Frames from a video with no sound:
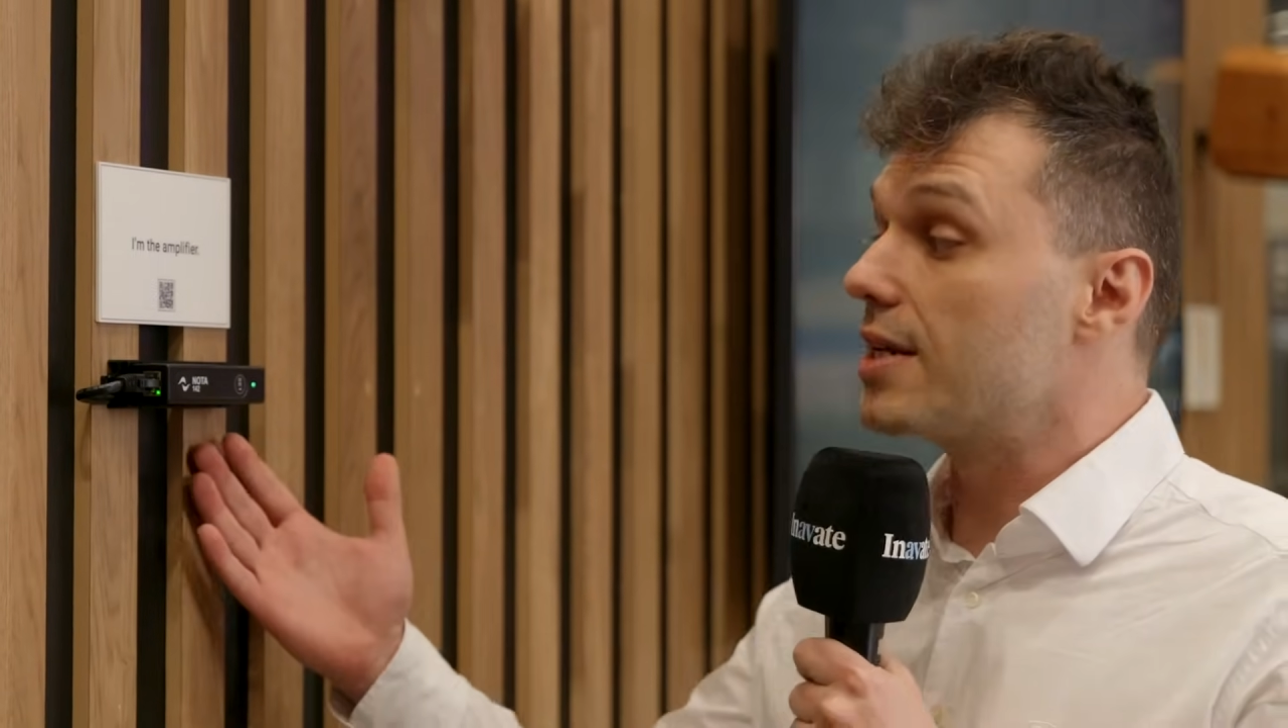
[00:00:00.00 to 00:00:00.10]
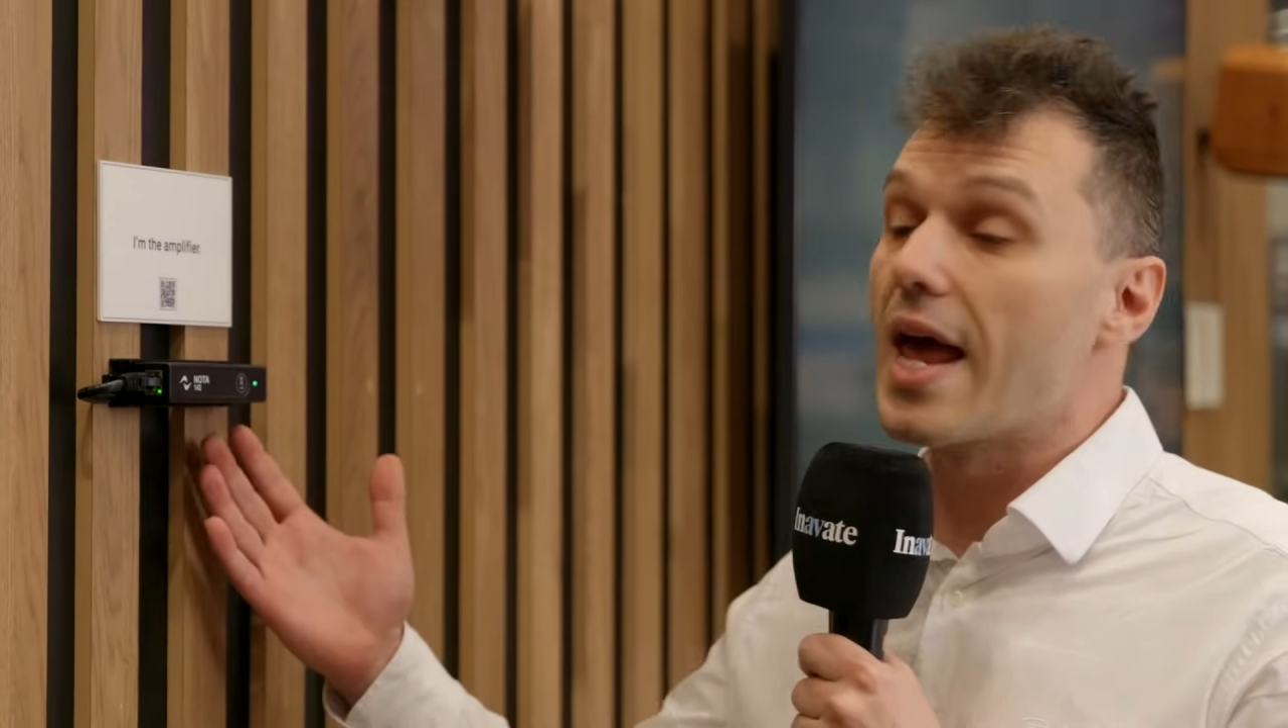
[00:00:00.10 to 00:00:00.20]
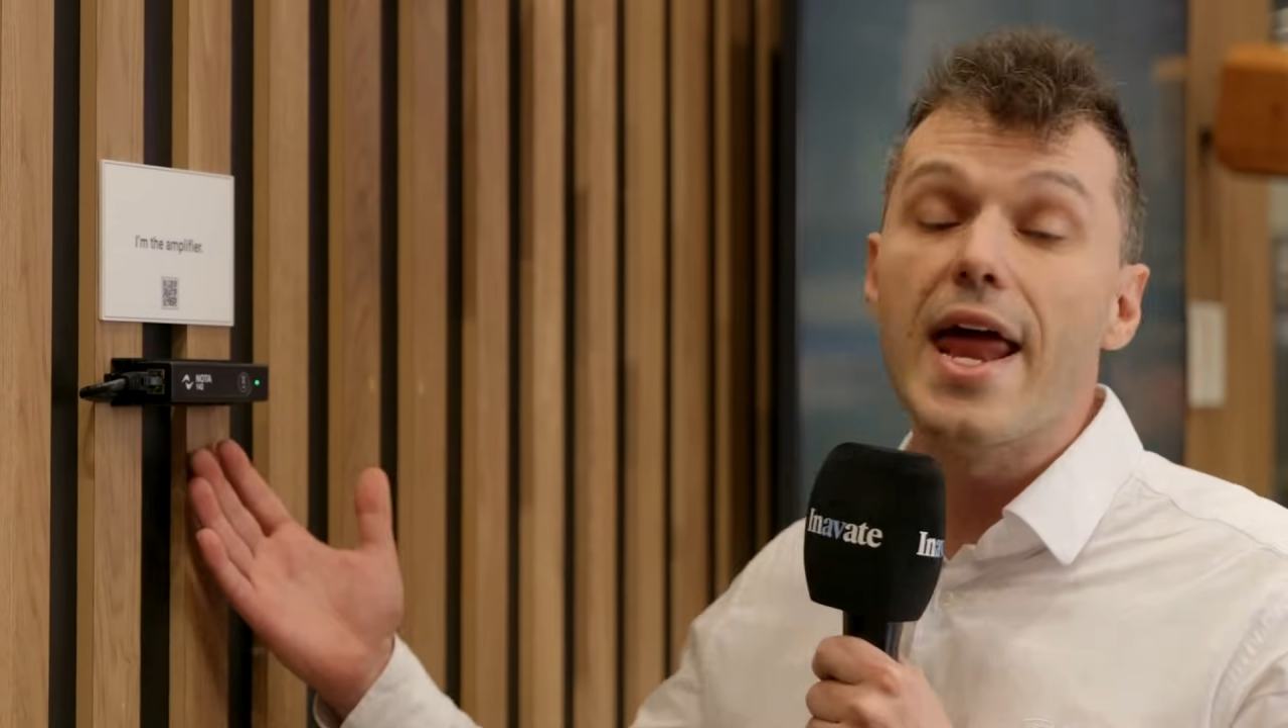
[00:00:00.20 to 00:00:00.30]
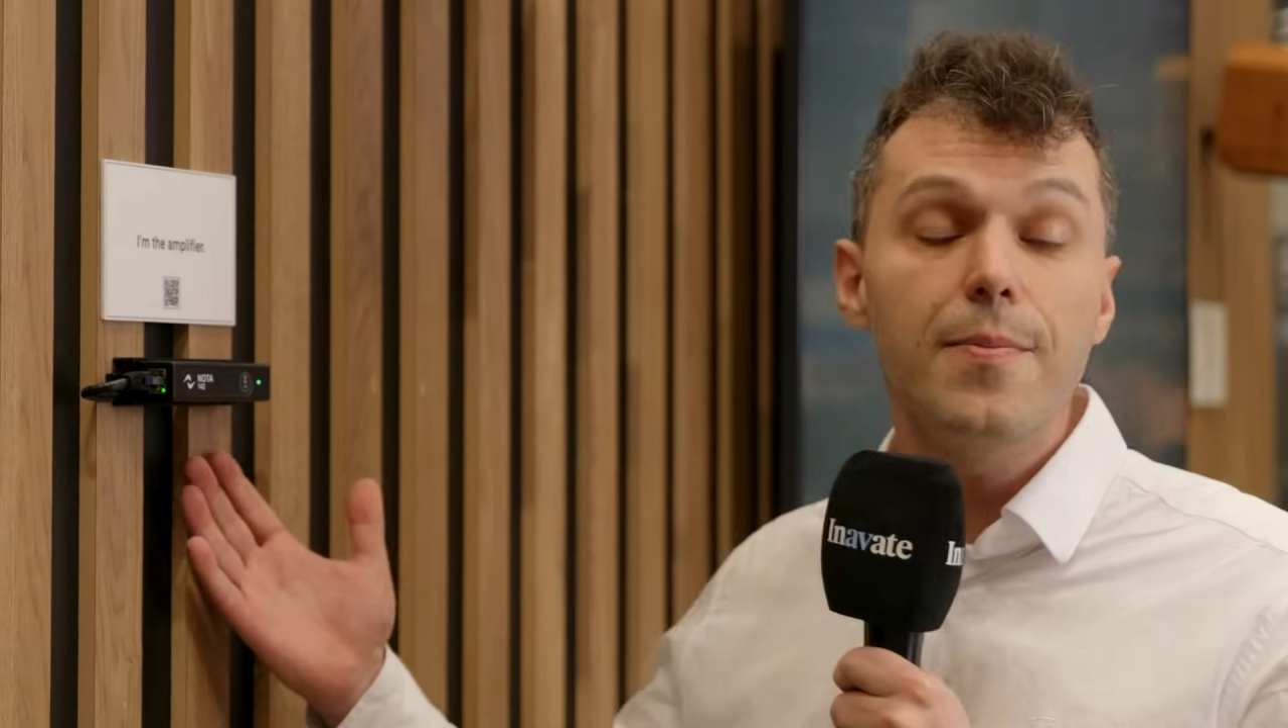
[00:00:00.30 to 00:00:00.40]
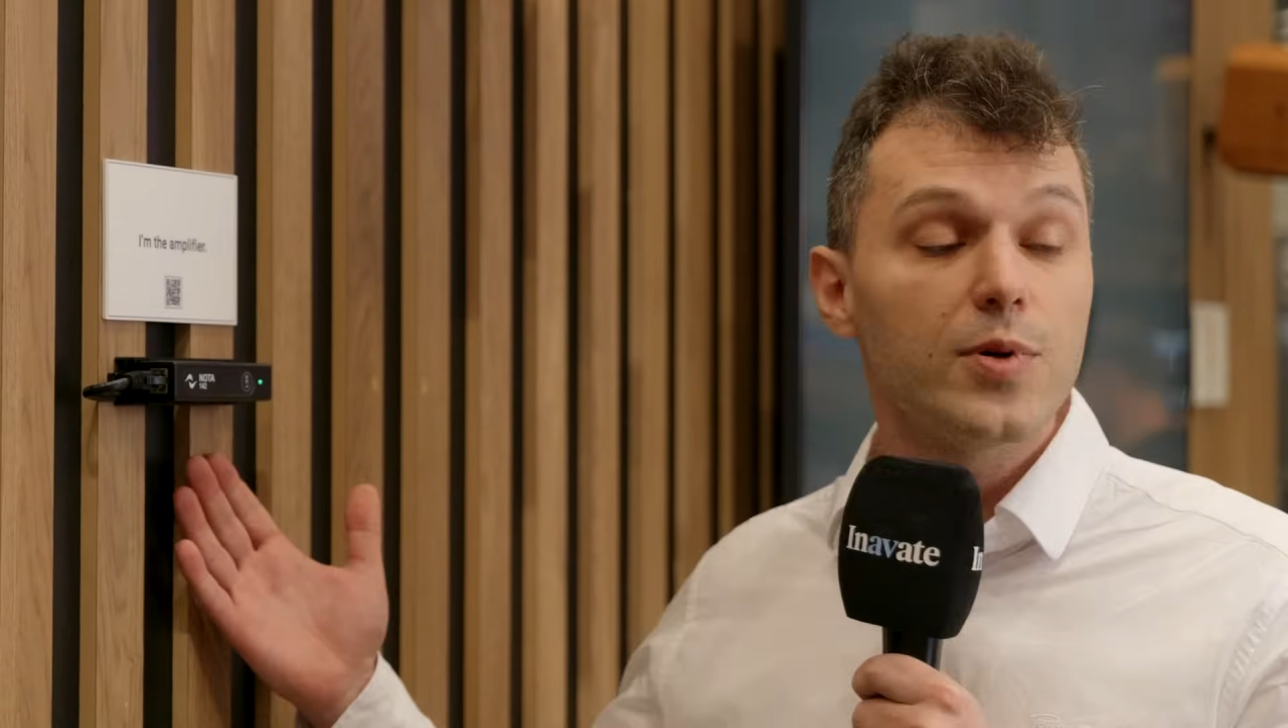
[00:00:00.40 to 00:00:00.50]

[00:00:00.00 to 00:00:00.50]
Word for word: in any